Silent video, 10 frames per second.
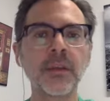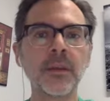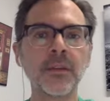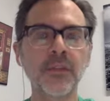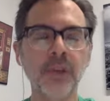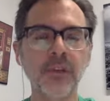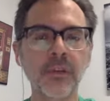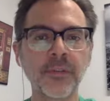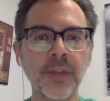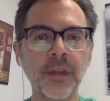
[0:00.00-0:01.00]
instructional
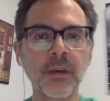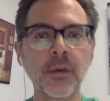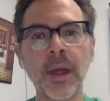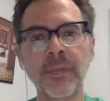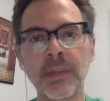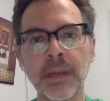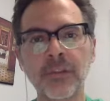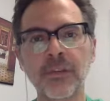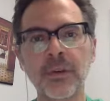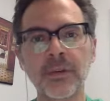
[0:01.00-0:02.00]
video and the
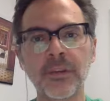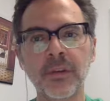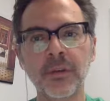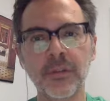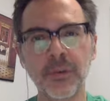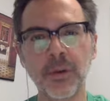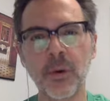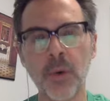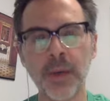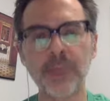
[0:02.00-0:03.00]
lecture notes here don't
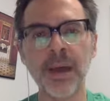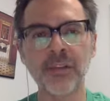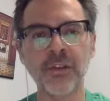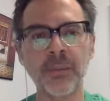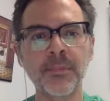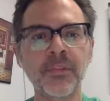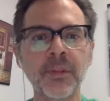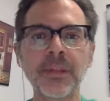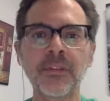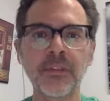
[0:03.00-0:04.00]
quite match up, so
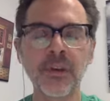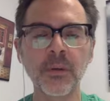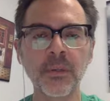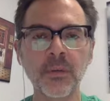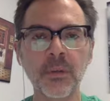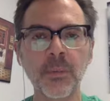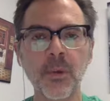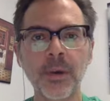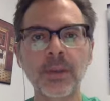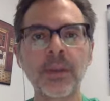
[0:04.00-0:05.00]
let's just go through them
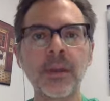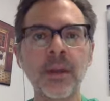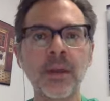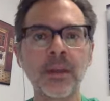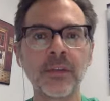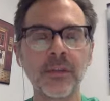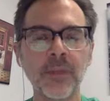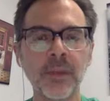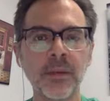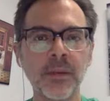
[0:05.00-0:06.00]
quickly so
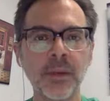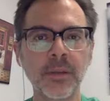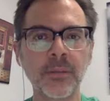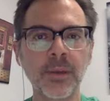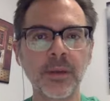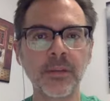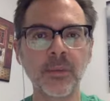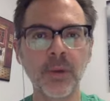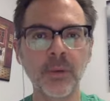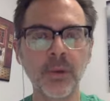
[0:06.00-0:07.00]
that you can experience what
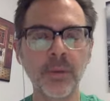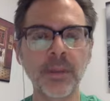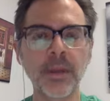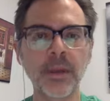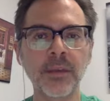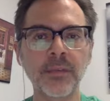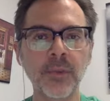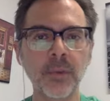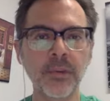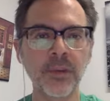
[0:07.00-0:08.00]
it would have been like if we
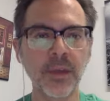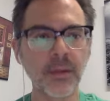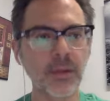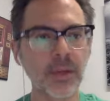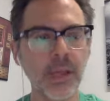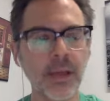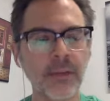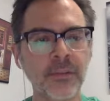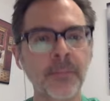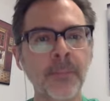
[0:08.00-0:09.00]
were together in
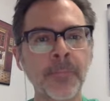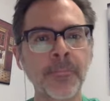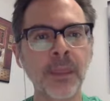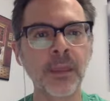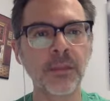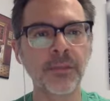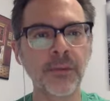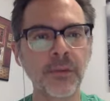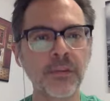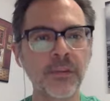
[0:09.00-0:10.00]
class. The
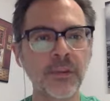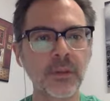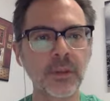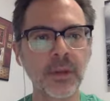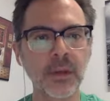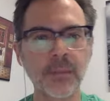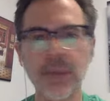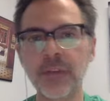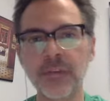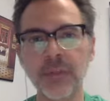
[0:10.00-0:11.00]
first
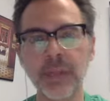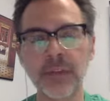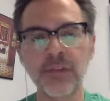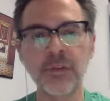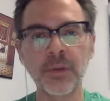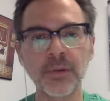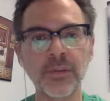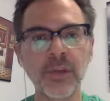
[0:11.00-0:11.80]
page of the lecture notes